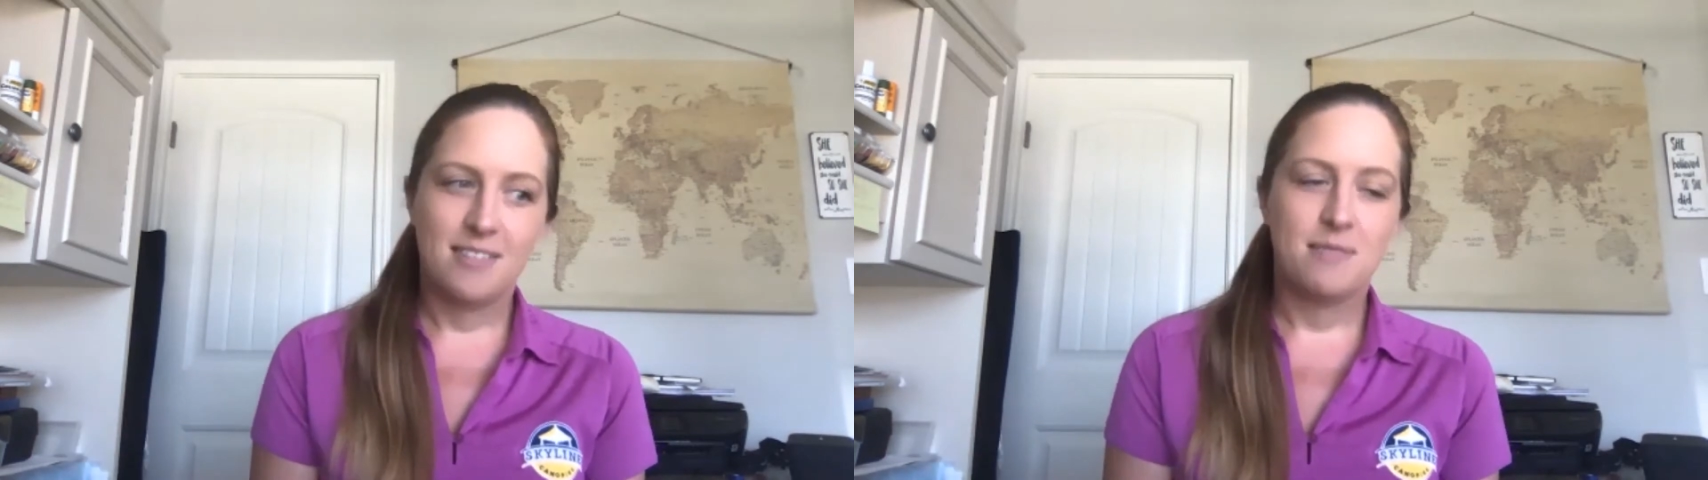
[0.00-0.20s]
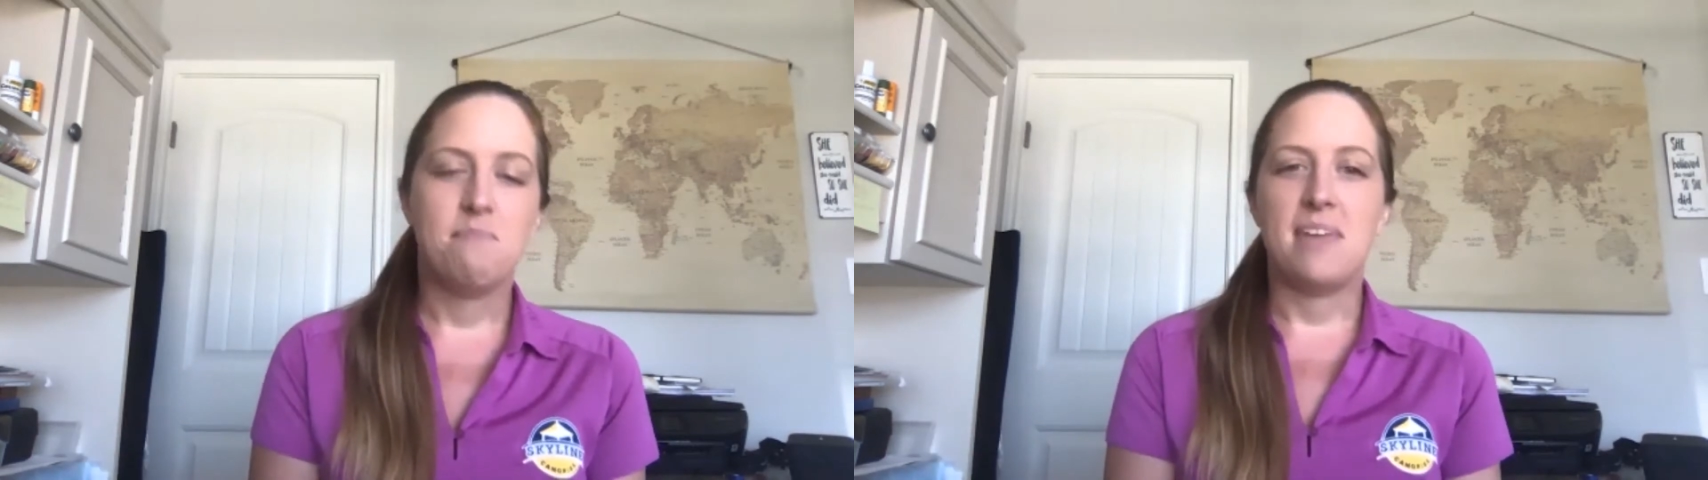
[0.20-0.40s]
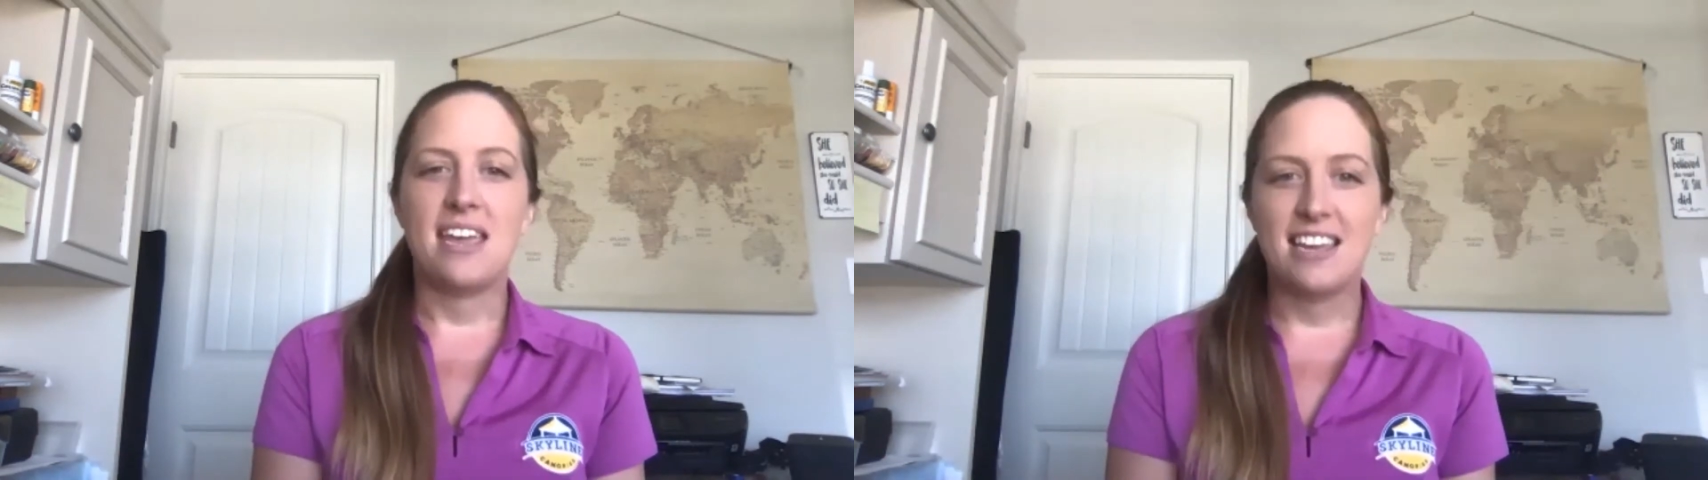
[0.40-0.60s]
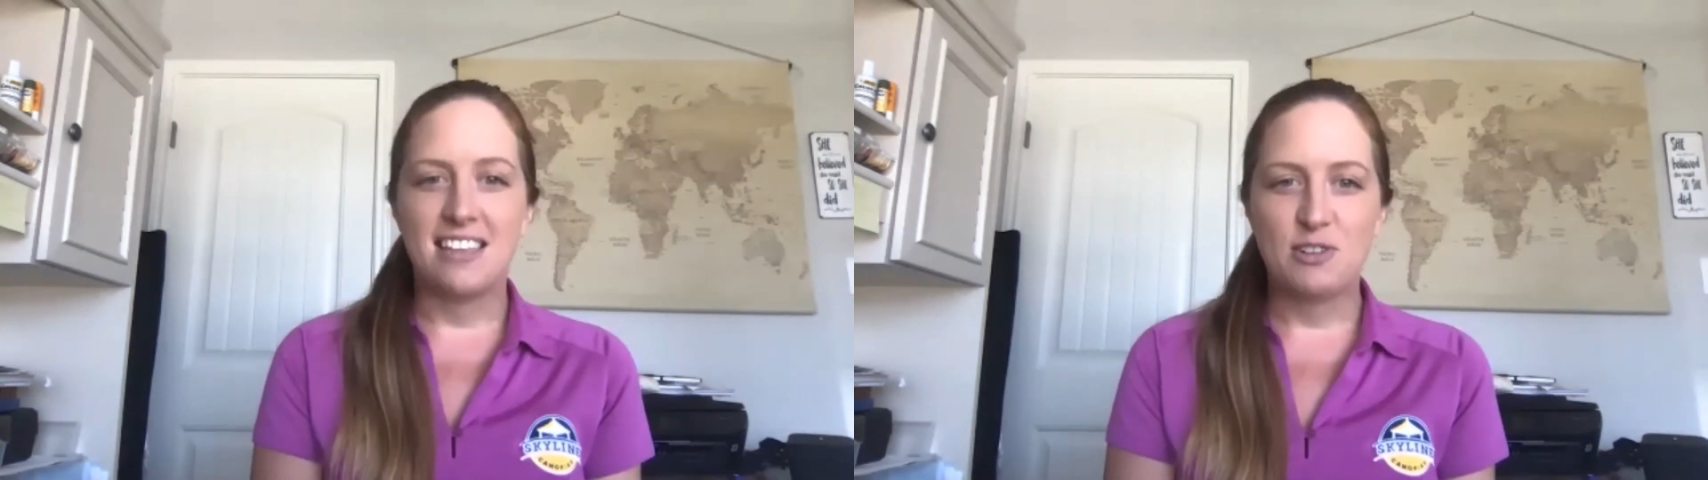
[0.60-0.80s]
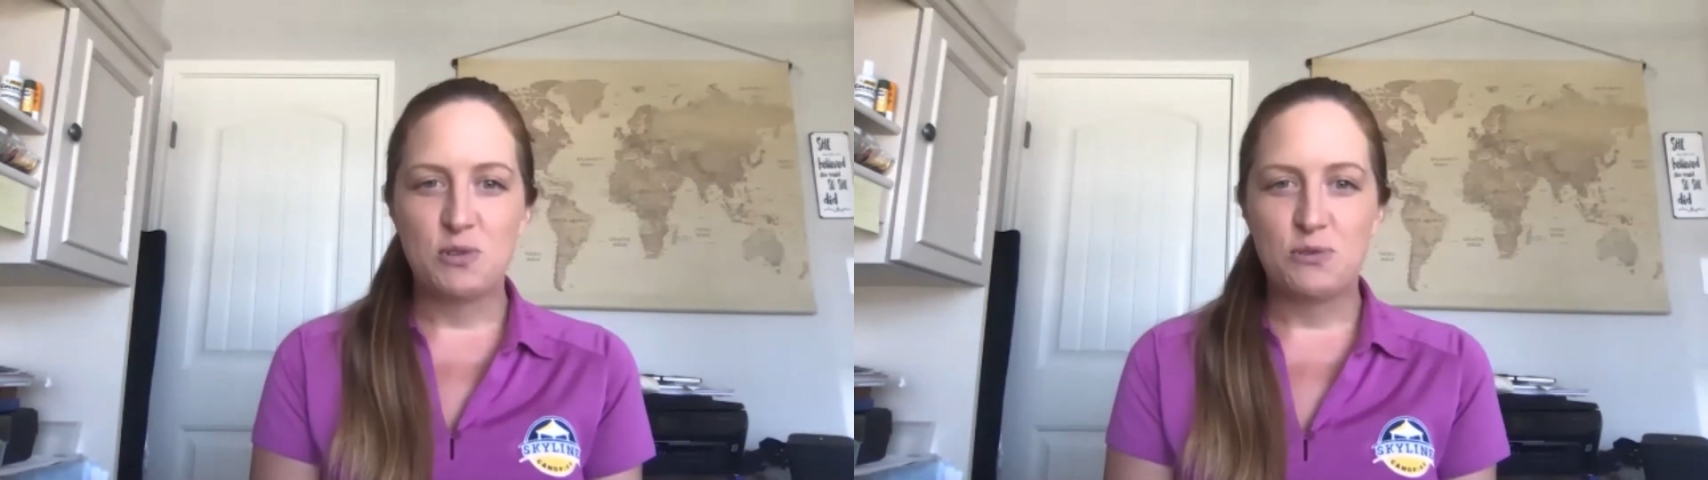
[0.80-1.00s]
meeting
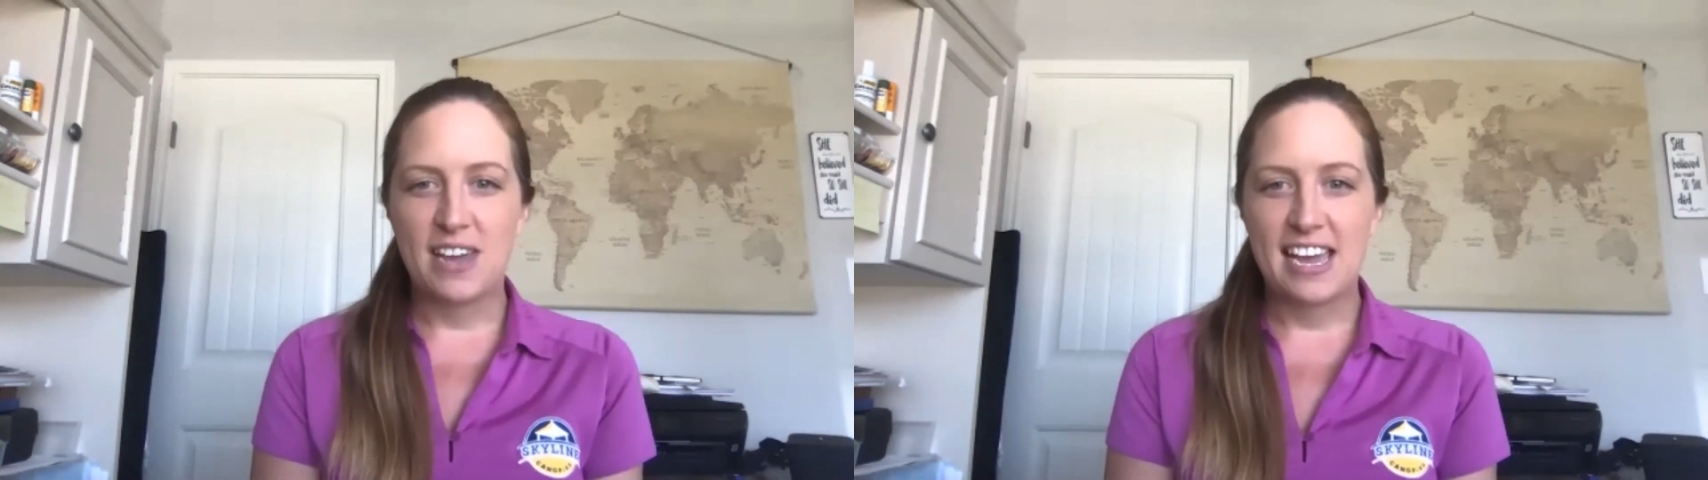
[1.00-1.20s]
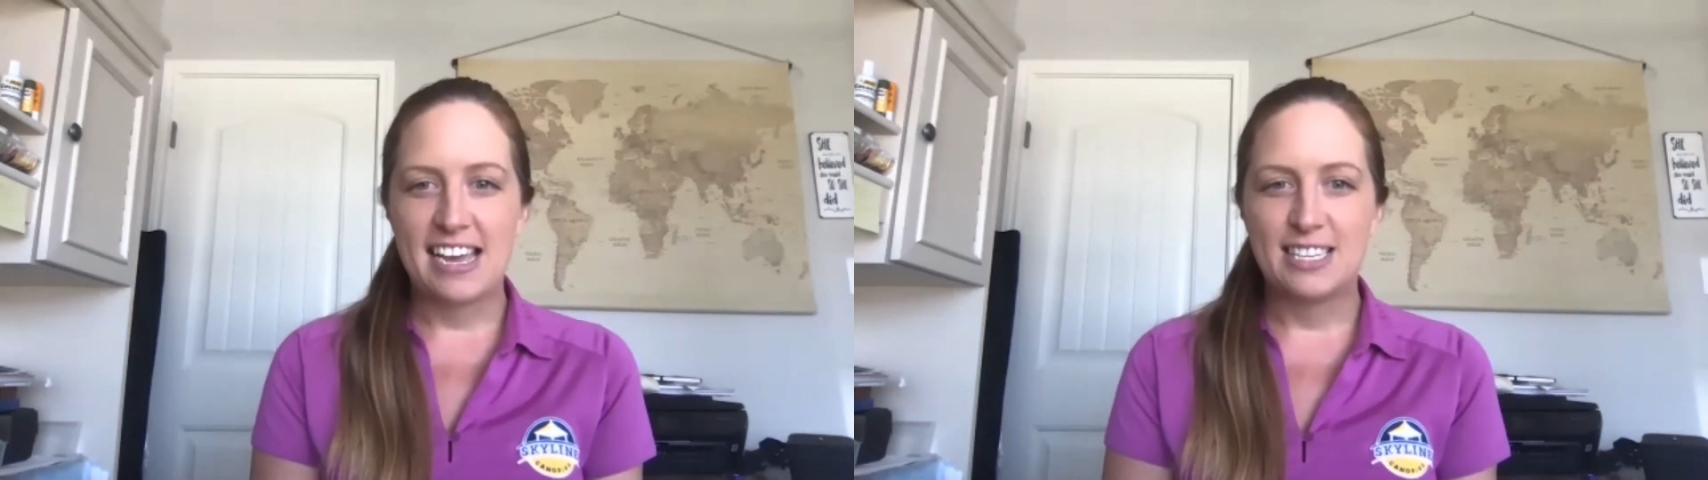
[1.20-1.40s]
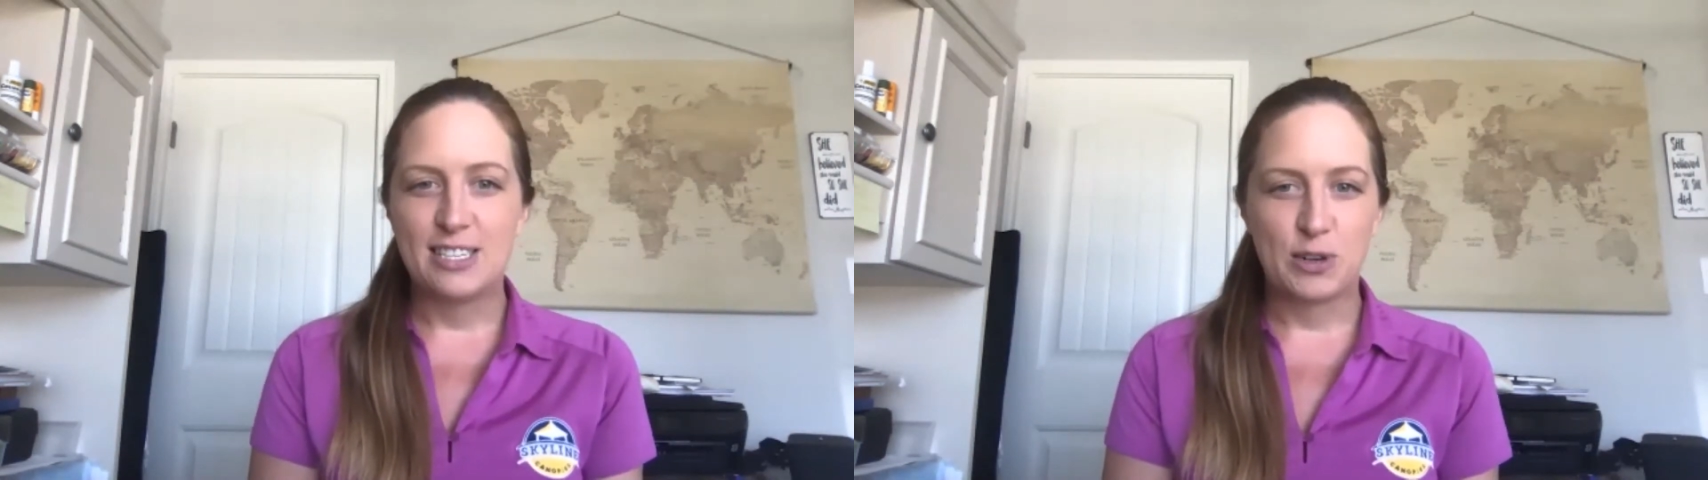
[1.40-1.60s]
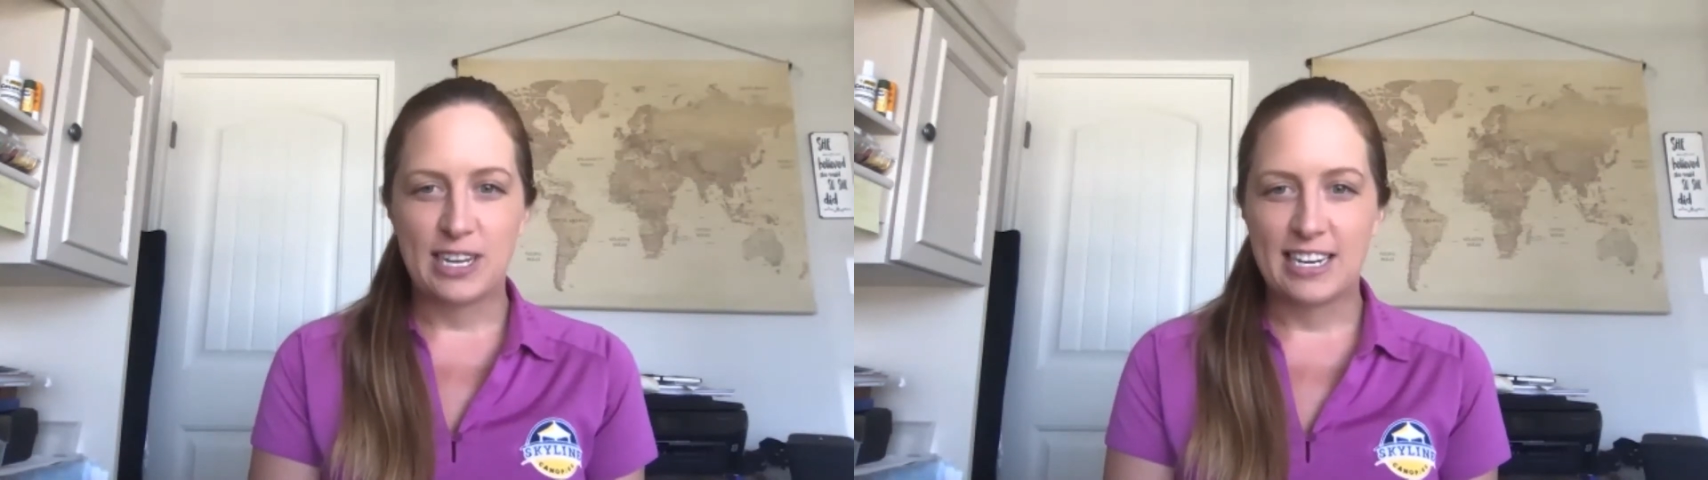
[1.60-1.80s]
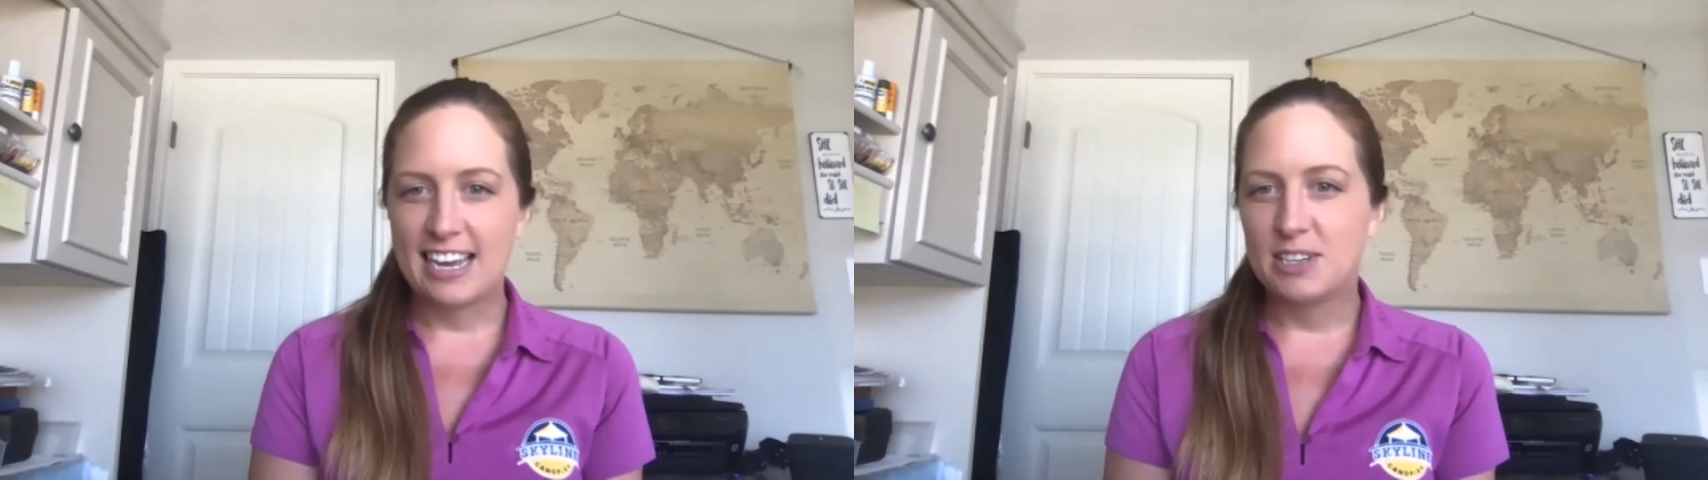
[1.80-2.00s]
a new face or
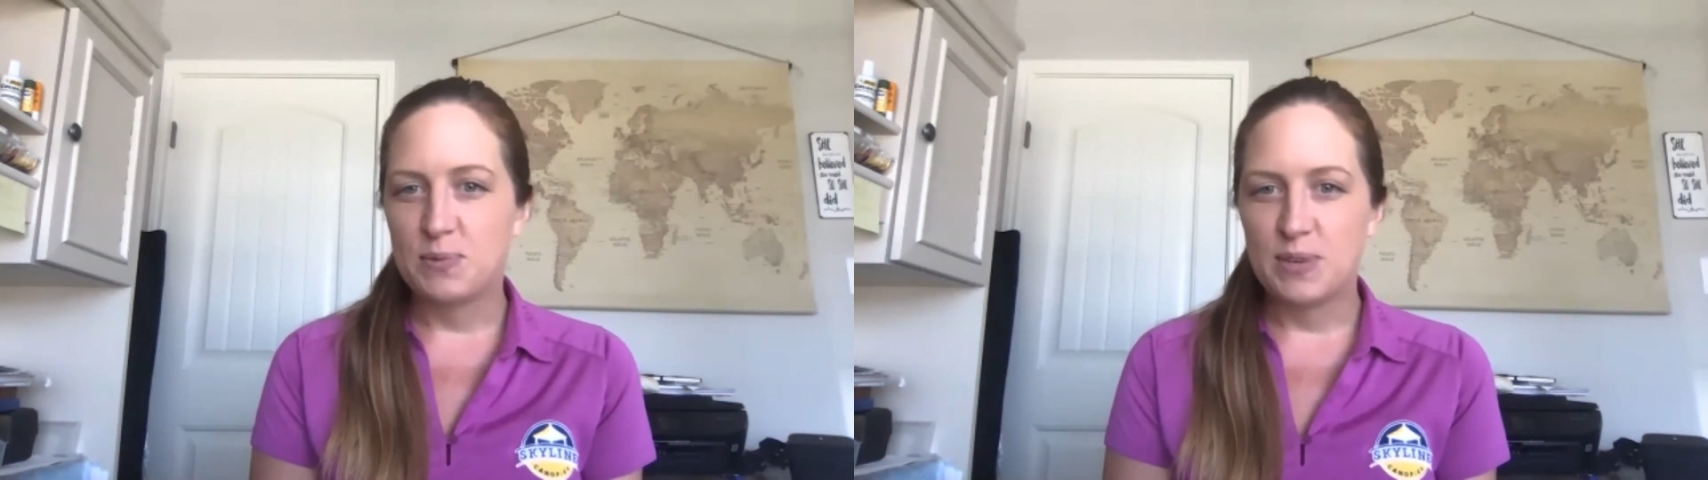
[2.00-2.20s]
connecting